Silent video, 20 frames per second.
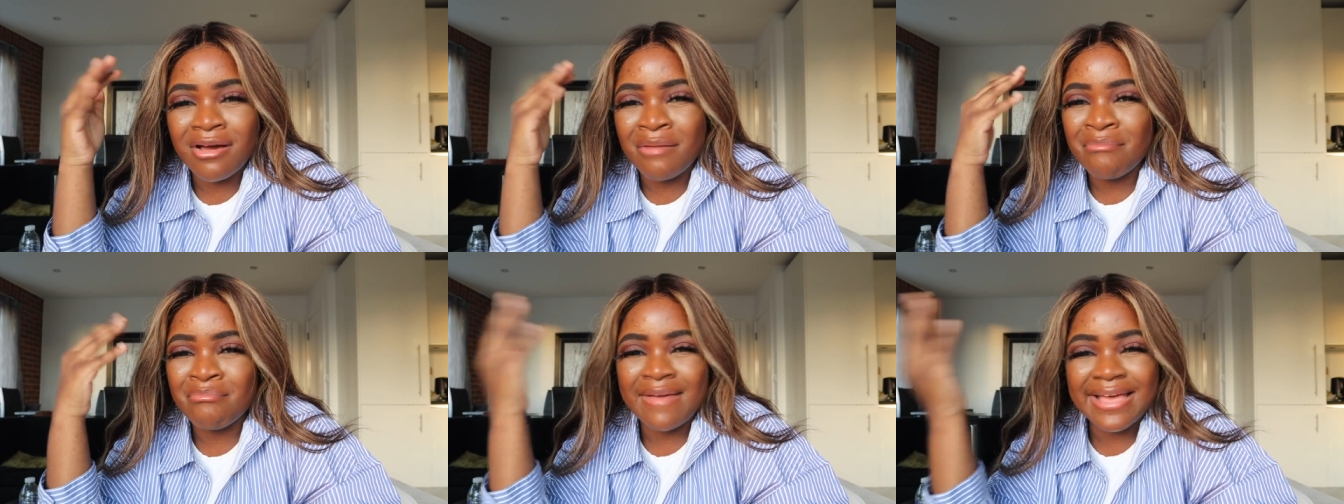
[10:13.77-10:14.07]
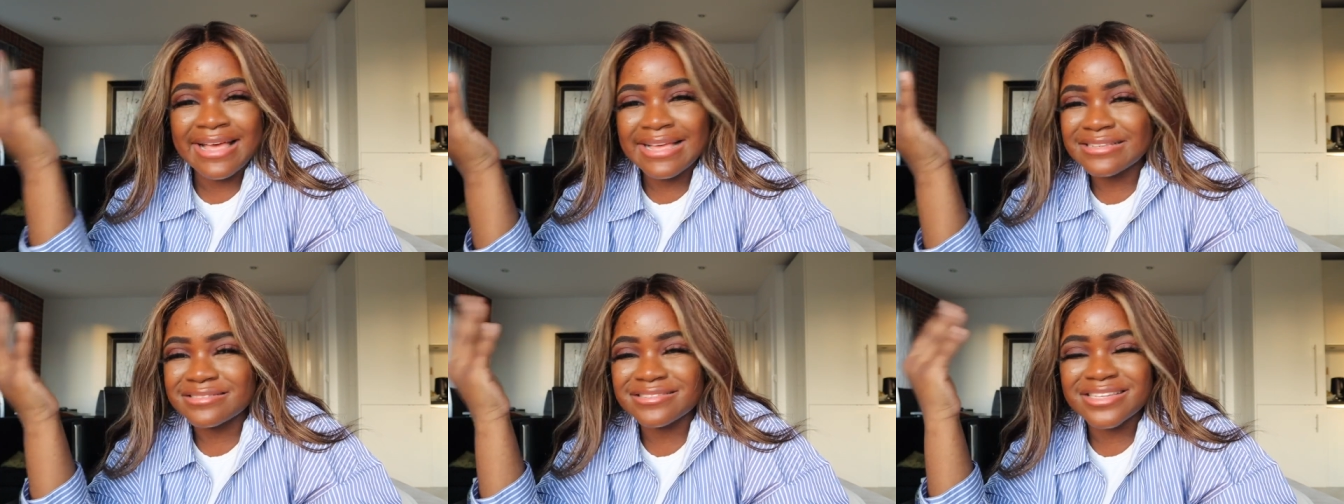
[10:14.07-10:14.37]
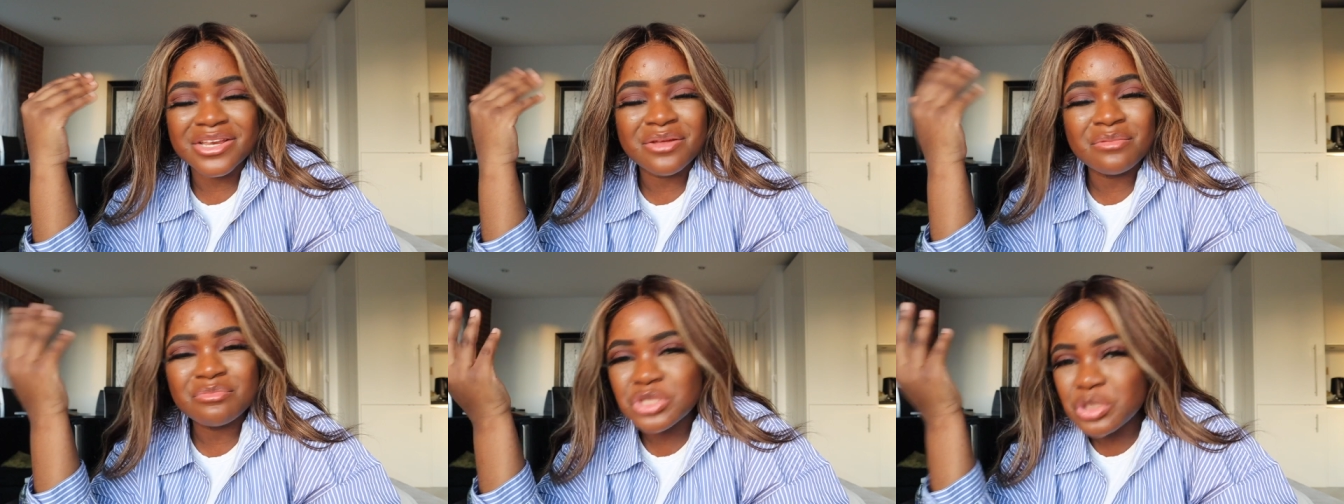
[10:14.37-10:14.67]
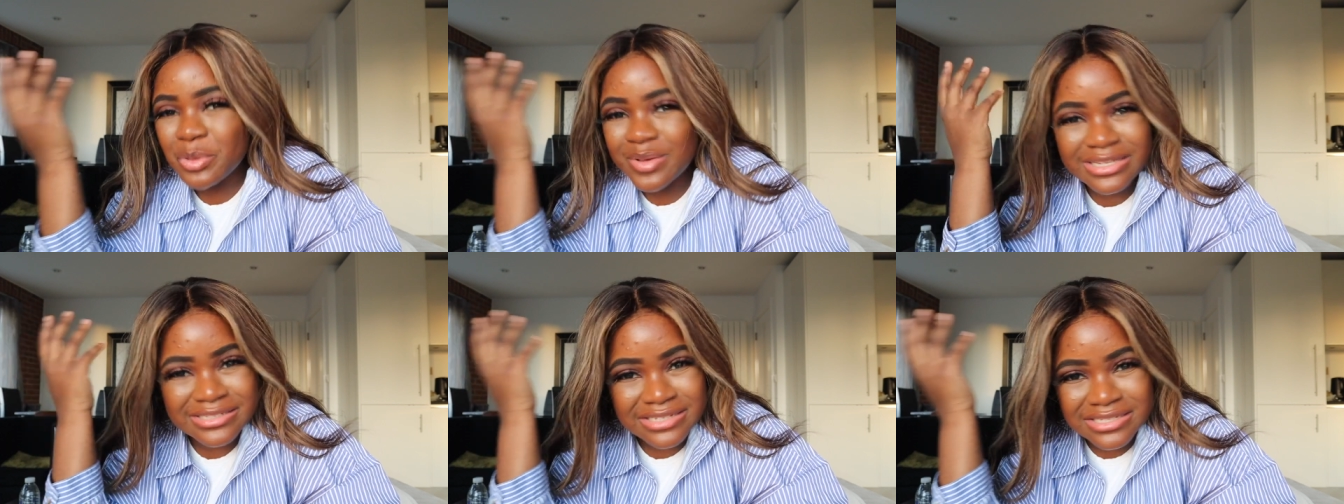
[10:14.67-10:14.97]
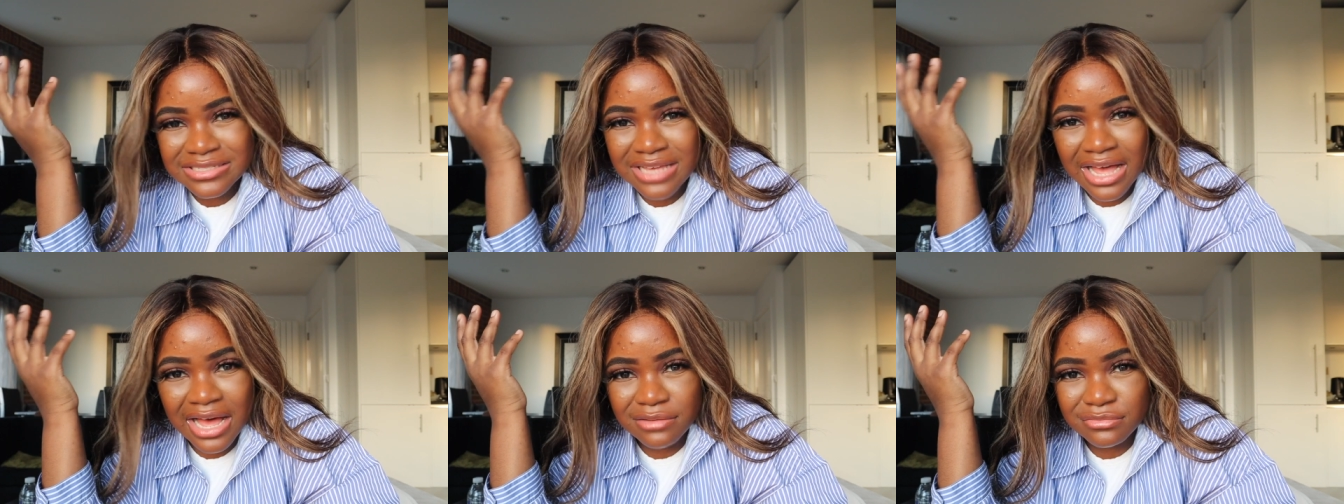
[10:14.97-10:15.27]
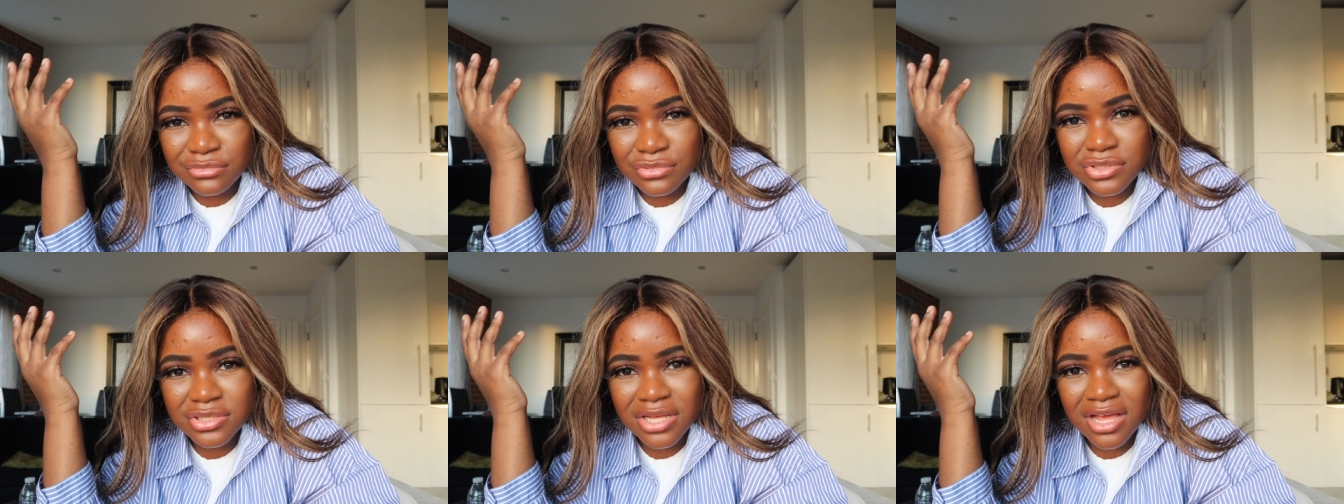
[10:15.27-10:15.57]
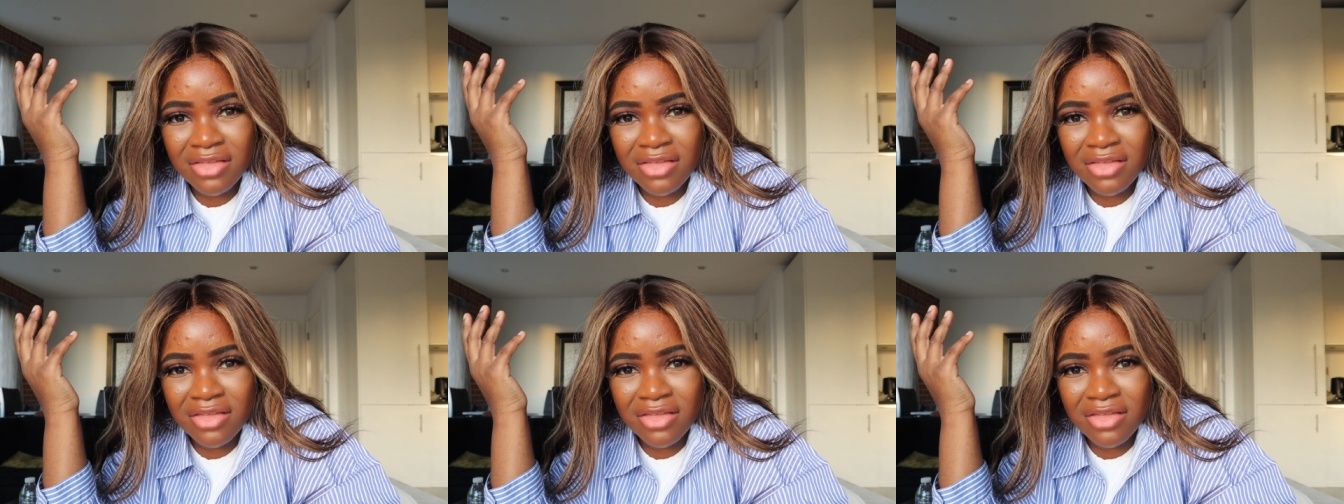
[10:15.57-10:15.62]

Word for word: amazing, they don't do any discounts,